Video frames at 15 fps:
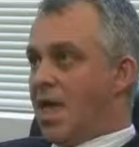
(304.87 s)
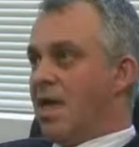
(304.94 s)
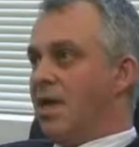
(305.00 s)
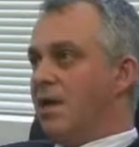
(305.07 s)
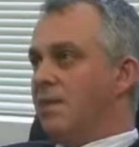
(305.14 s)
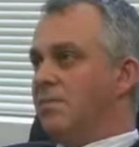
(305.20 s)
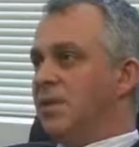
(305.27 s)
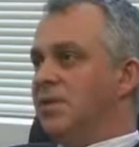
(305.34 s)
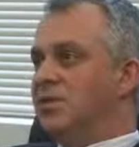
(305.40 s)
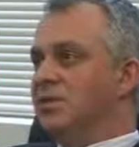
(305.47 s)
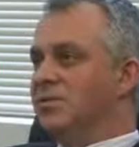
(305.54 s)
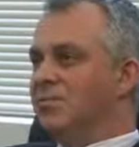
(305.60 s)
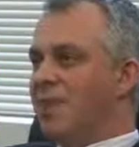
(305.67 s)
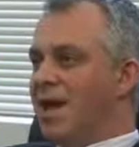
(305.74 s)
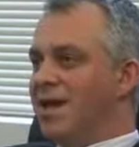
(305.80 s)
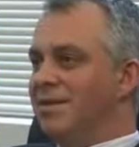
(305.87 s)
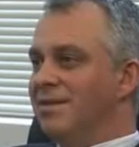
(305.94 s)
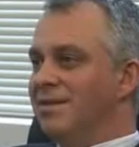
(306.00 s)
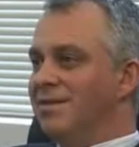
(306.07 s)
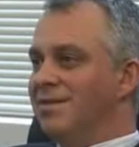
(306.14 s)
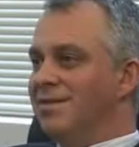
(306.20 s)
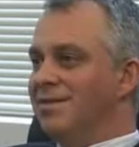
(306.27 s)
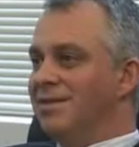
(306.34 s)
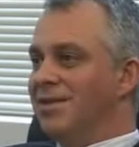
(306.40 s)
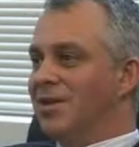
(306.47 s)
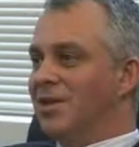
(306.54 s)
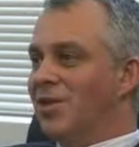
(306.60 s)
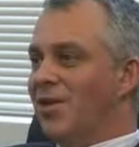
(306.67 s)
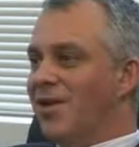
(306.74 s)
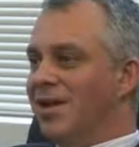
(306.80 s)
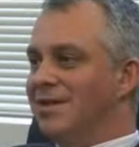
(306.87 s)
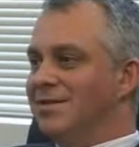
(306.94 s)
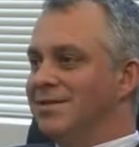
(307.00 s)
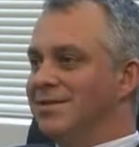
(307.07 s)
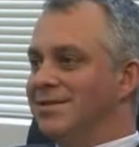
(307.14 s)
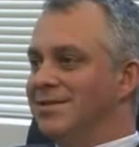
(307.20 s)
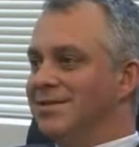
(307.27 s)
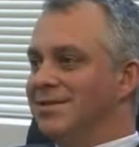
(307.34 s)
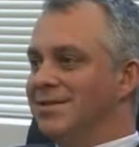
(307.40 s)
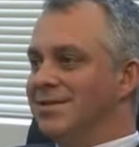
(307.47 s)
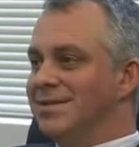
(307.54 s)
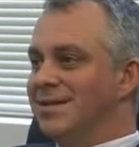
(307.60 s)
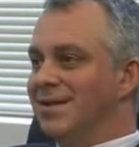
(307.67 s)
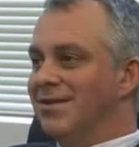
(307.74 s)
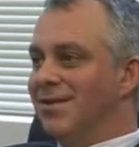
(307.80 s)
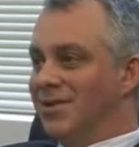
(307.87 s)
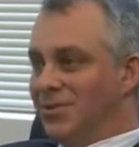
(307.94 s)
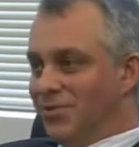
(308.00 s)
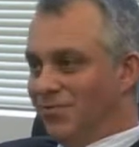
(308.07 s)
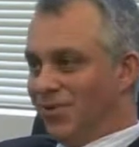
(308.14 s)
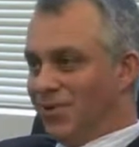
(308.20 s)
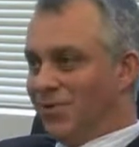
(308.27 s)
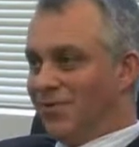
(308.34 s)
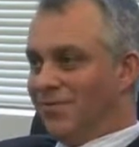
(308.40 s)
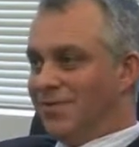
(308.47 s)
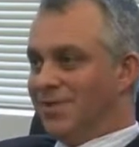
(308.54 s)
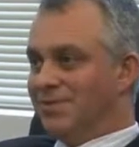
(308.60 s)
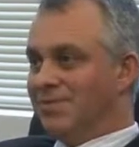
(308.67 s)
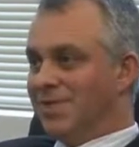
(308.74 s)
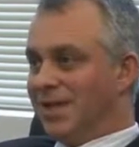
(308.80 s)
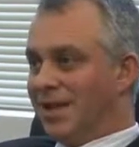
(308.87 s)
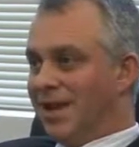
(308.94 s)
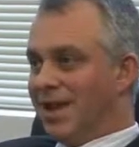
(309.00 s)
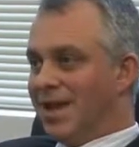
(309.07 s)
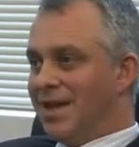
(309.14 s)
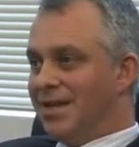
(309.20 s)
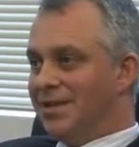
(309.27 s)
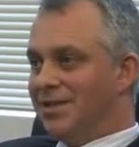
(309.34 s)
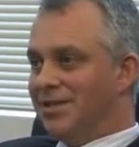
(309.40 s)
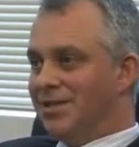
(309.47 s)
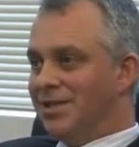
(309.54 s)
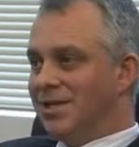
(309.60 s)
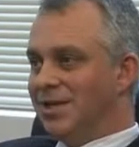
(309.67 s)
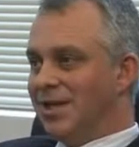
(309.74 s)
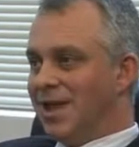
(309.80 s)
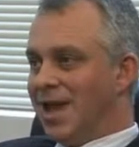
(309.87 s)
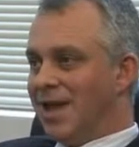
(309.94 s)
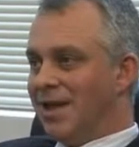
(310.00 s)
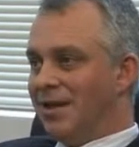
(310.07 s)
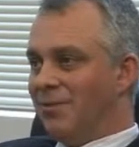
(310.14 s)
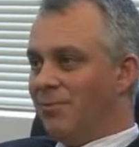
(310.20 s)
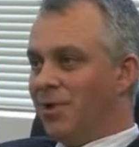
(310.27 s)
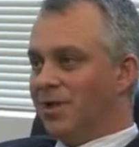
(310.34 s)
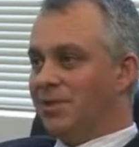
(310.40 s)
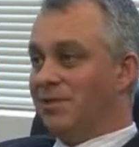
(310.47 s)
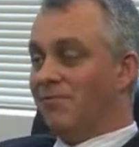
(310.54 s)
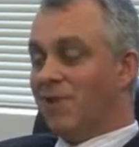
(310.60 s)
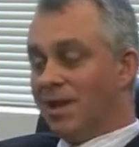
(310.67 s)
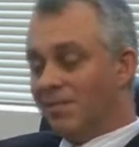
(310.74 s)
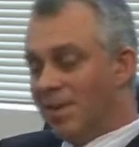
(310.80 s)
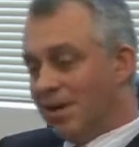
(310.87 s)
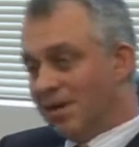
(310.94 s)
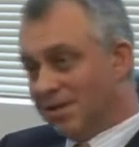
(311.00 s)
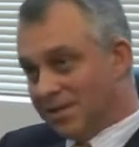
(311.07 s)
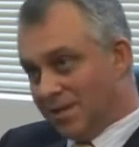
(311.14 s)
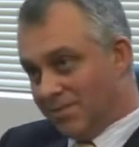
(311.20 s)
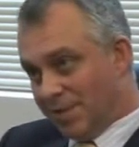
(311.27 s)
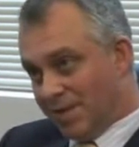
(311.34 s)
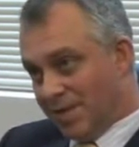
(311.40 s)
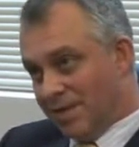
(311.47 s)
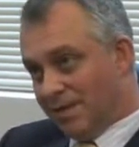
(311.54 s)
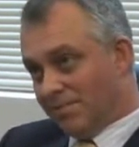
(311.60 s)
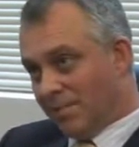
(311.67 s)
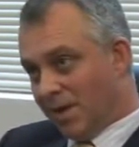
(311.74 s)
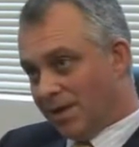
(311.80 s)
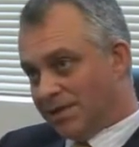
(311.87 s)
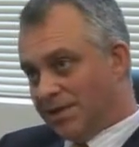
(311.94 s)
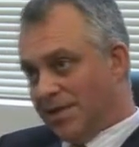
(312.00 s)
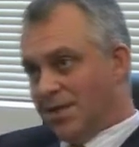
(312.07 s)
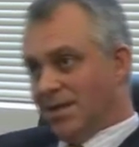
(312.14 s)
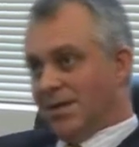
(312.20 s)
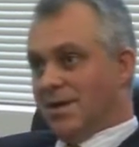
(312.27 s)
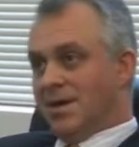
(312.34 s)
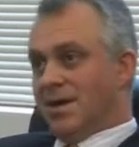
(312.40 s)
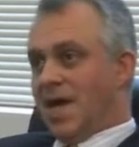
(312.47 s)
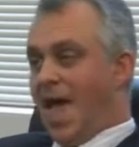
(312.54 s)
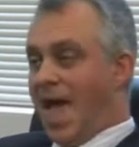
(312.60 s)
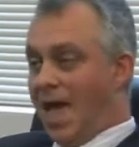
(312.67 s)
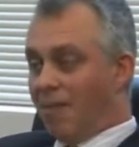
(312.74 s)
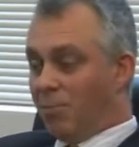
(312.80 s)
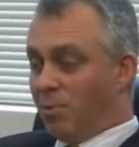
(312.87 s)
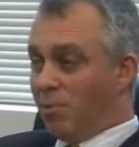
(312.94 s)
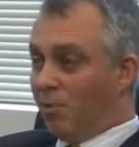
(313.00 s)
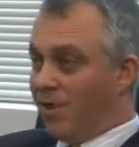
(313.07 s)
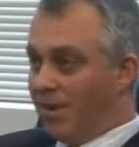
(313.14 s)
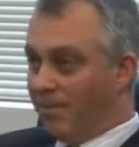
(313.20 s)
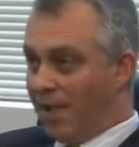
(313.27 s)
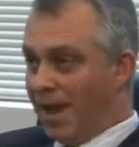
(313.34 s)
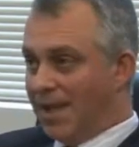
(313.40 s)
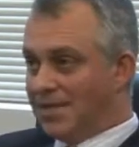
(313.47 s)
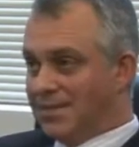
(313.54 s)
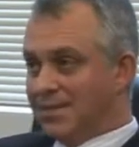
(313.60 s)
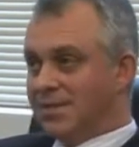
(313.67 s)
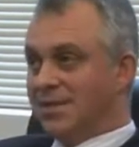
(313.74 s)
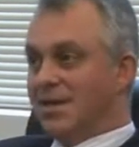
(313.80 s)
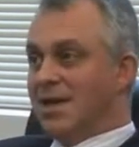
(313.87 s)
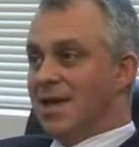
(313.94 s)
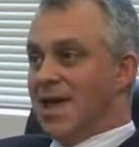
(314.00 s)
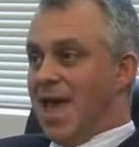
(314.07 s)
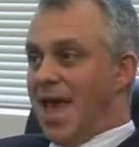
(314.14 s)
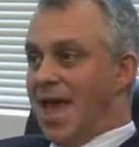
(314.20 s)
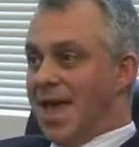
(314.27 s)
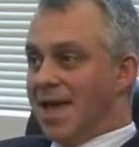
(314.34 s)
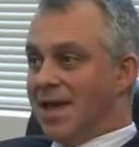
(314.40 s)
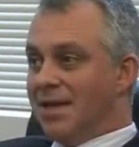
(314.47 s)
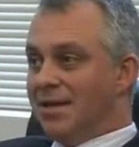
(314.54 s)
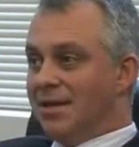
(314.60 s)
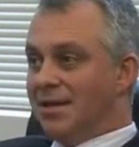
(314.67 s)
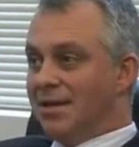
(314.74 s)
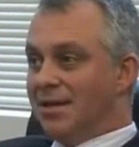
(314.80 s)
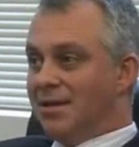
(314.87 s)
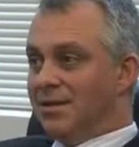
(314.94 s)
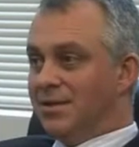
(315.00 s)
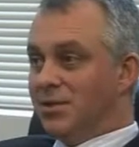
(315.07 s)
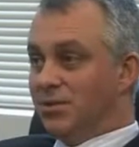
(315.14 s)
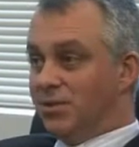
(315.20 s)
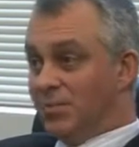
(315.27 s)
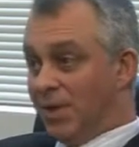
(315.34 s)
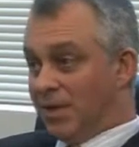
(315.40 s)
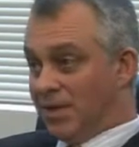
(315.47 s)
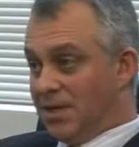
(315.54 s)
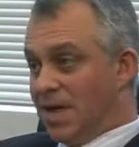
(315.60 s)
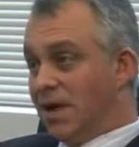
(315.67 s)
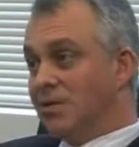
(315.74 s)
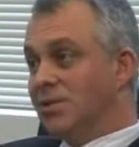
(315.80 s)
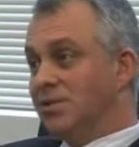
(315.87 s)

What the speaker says: In terms of payout, the client that I do recall for this particular lady, we actually recommended a TPD policy. We put it in place, and she was particularly young.